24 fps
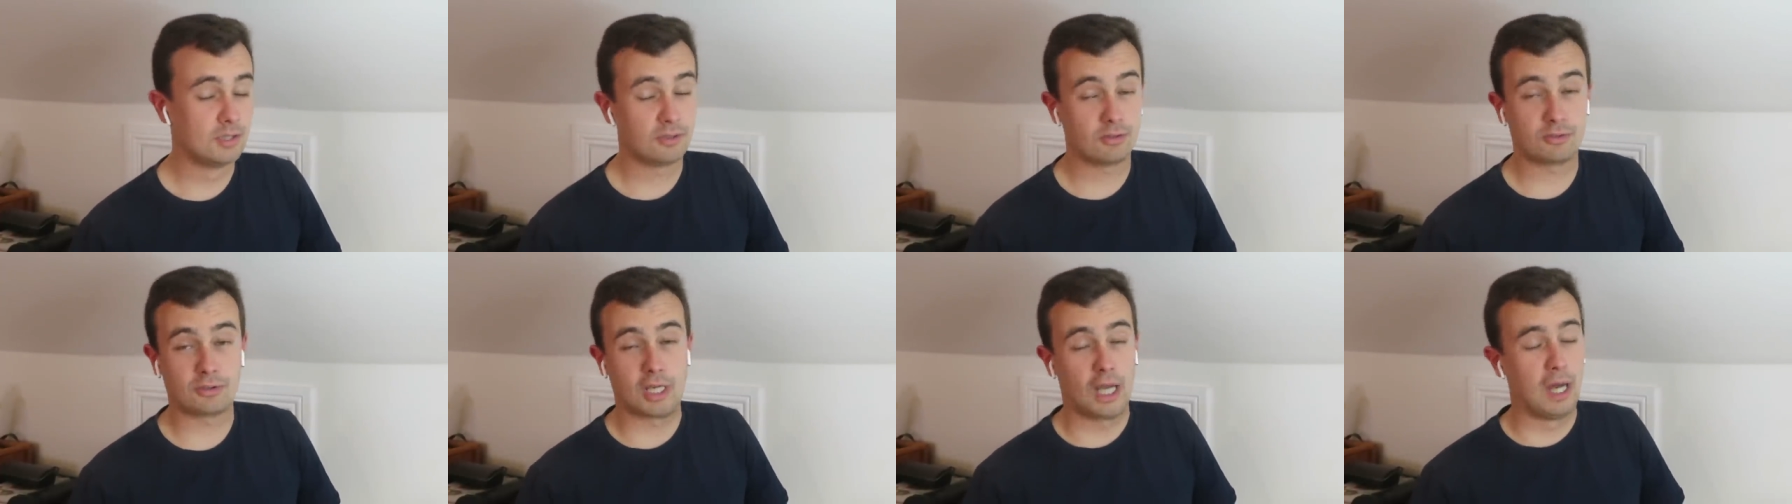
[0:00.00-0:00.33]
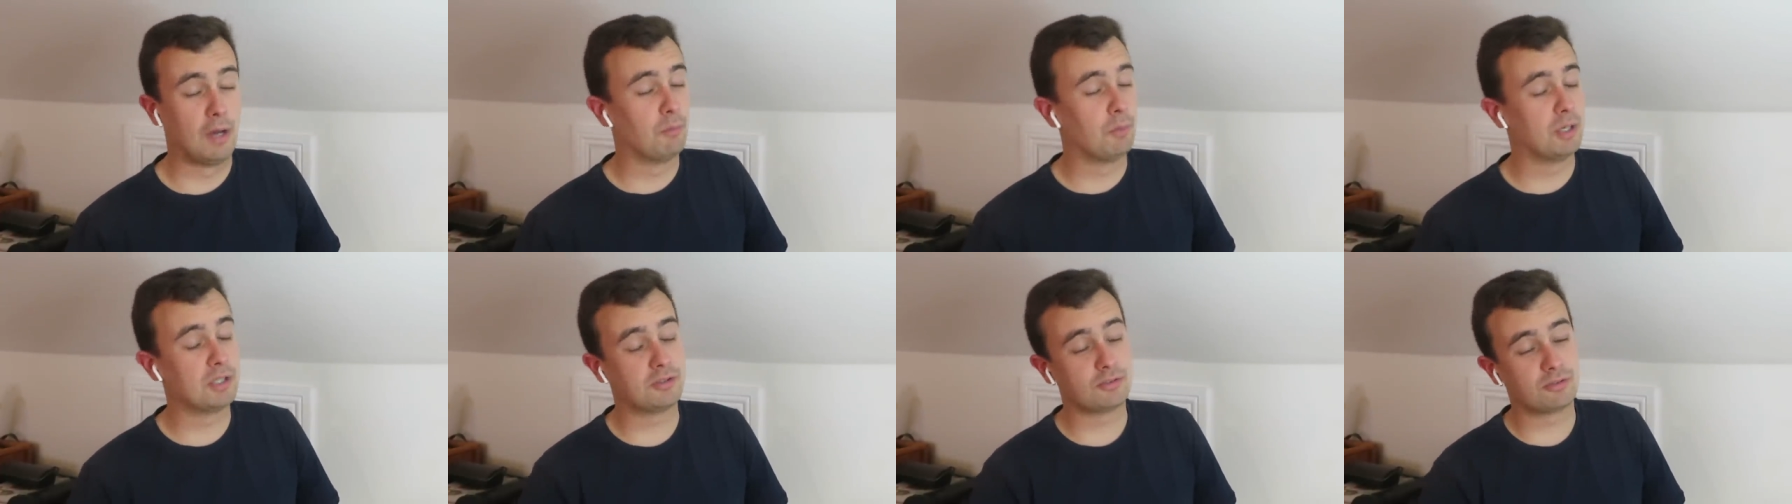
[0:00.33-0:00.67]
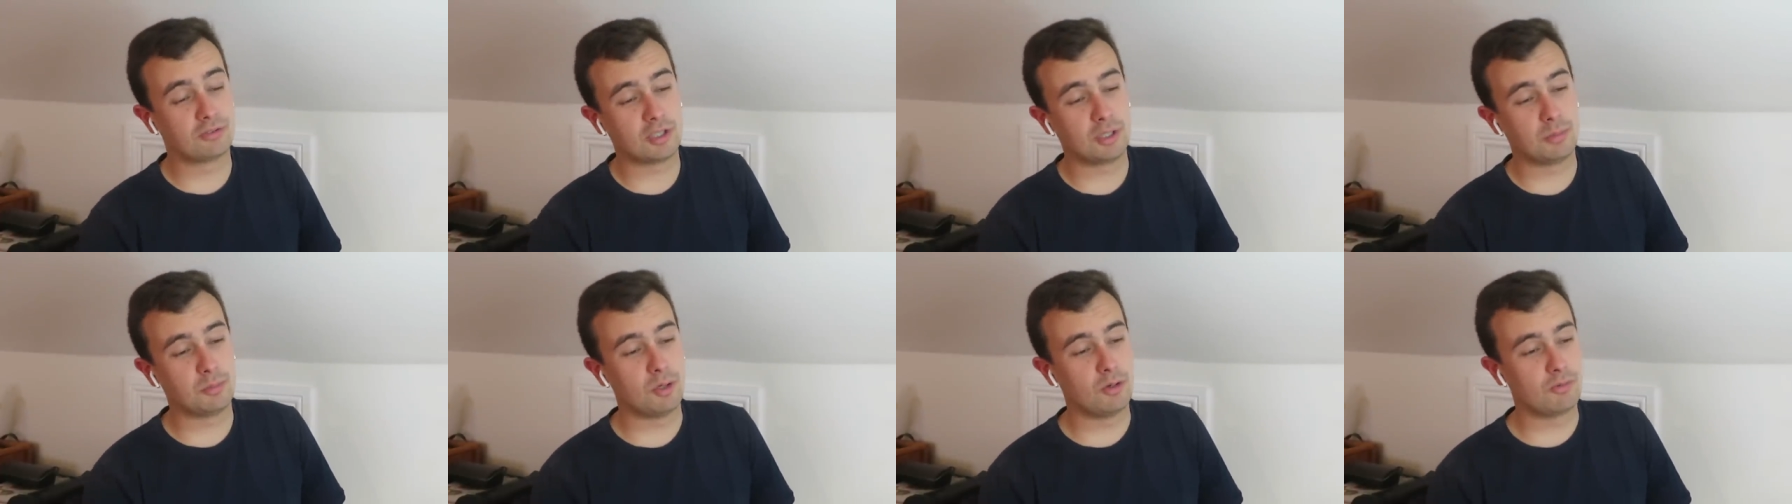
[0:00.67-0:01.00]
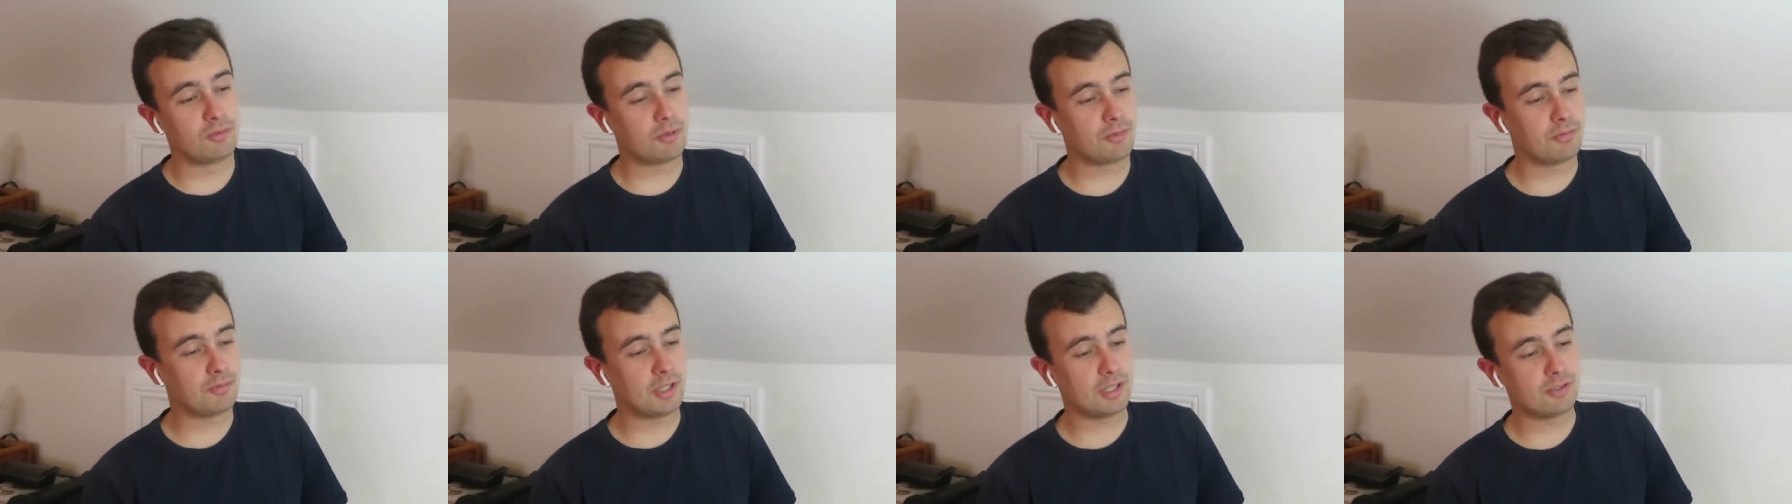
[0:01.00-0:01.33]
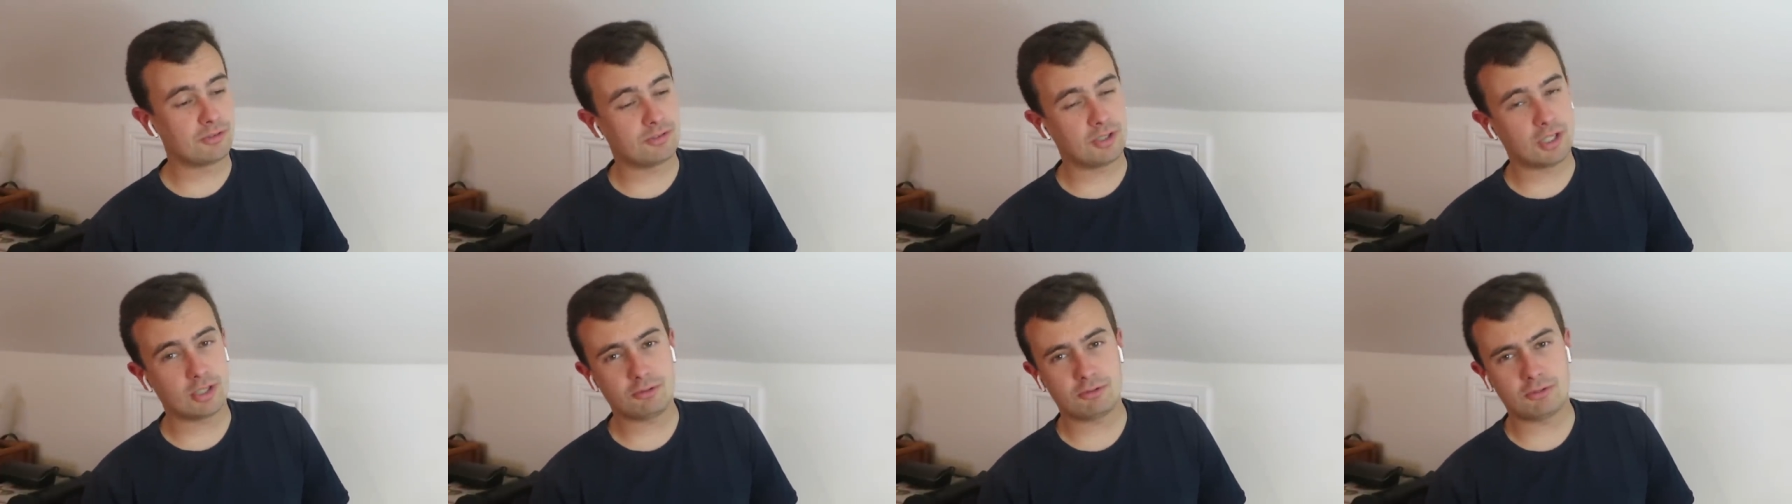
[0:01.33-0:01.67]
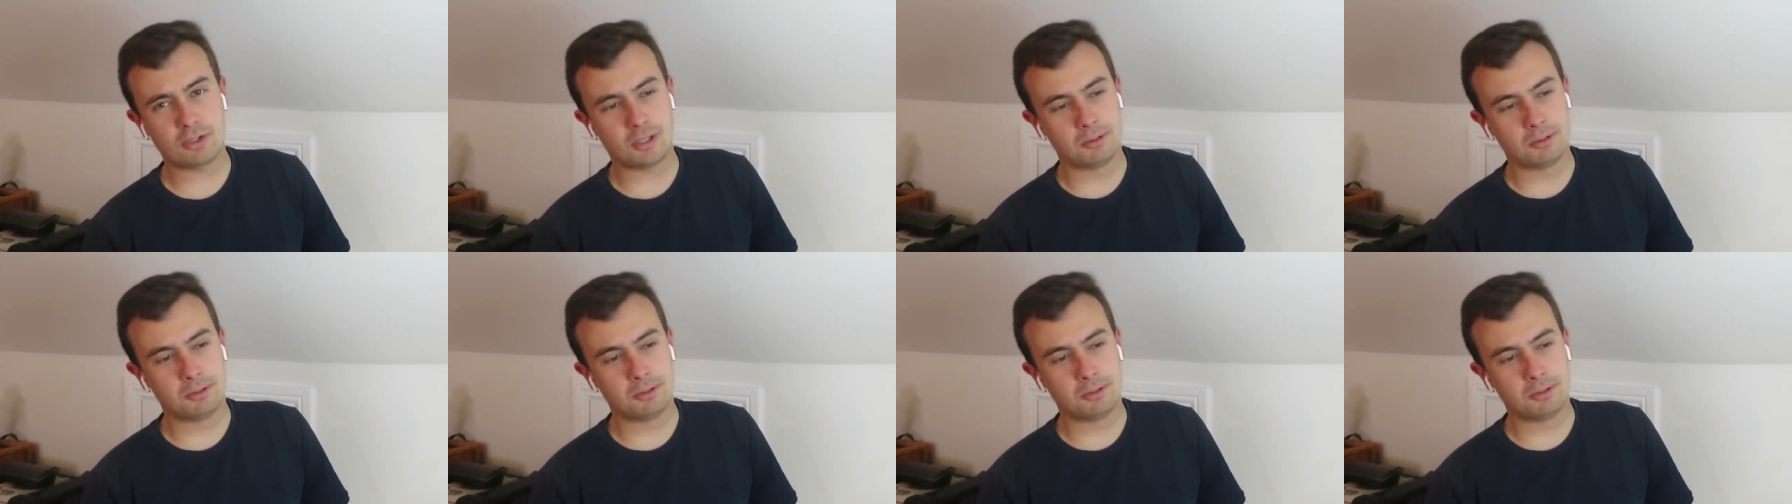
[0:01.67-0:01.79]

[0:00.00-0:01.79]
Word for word: just can't wait to see him over a fence next